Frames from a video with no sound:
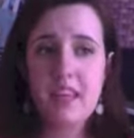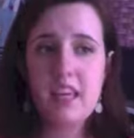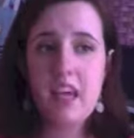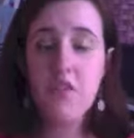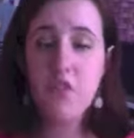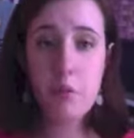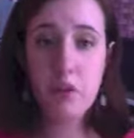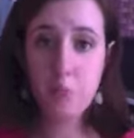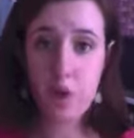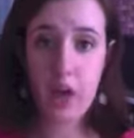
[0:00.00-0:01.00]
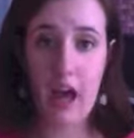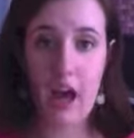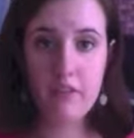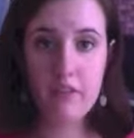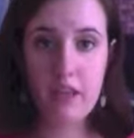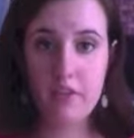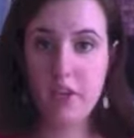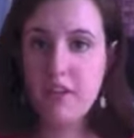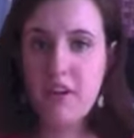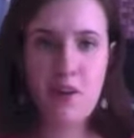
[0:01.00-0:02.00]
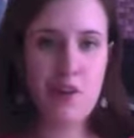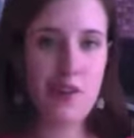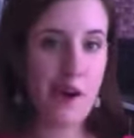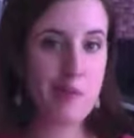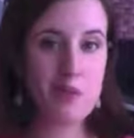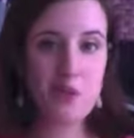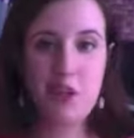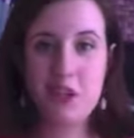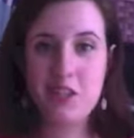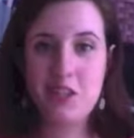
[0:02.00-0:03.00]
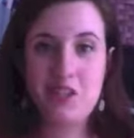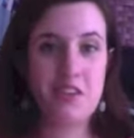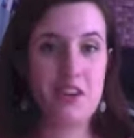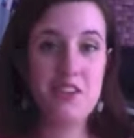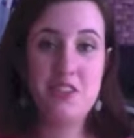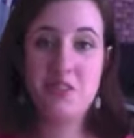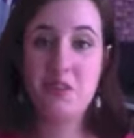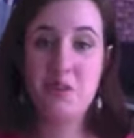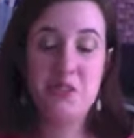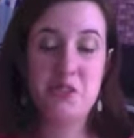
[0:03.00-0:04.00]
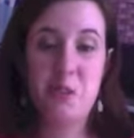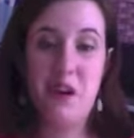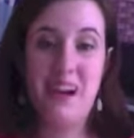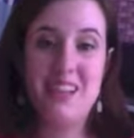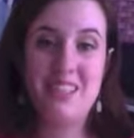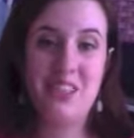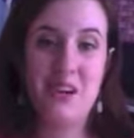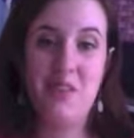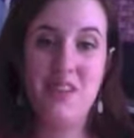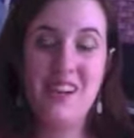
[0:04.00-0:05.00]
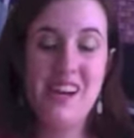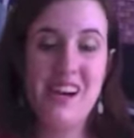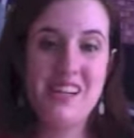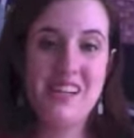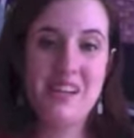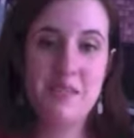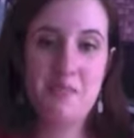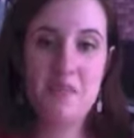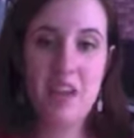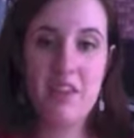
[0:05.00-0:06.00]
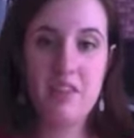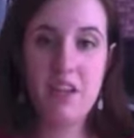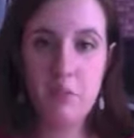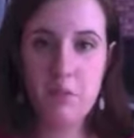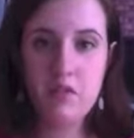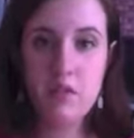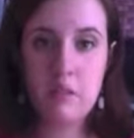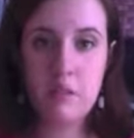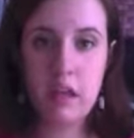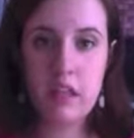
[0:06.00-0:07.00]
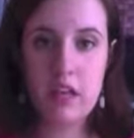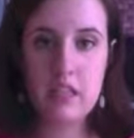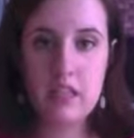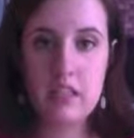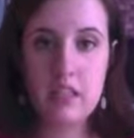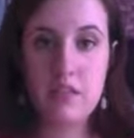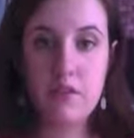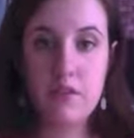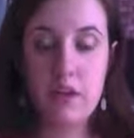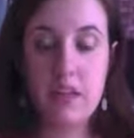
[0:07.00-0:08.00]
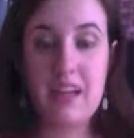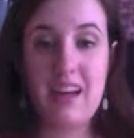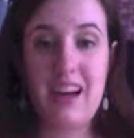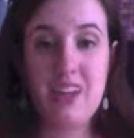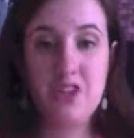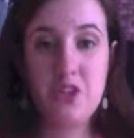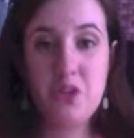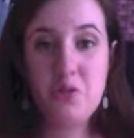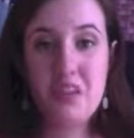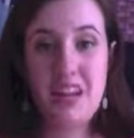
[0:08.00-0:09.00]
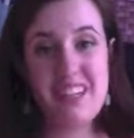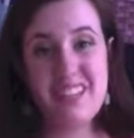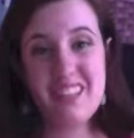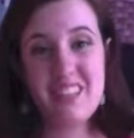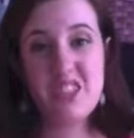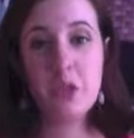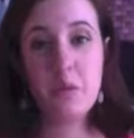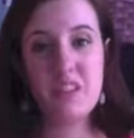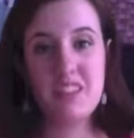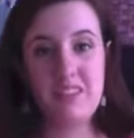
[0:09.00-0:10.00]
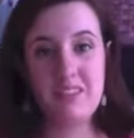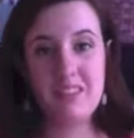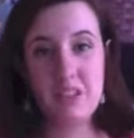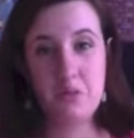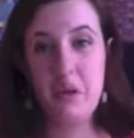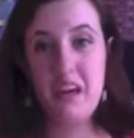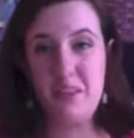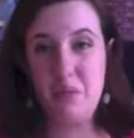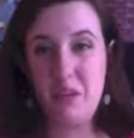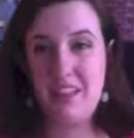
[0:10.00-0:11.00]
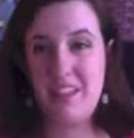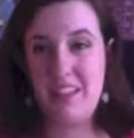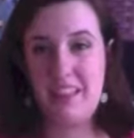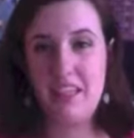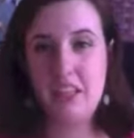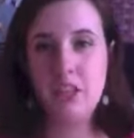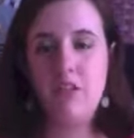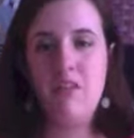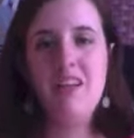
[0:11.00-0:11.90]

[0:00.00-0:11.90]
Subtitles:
And for the most part I have, like I've gone to all the optional lectures, I've gone to tutoring once or twice, you know, I've done most of my lessons except for the fact that I had 2 that I didn't do until this week, the week of the deadline, so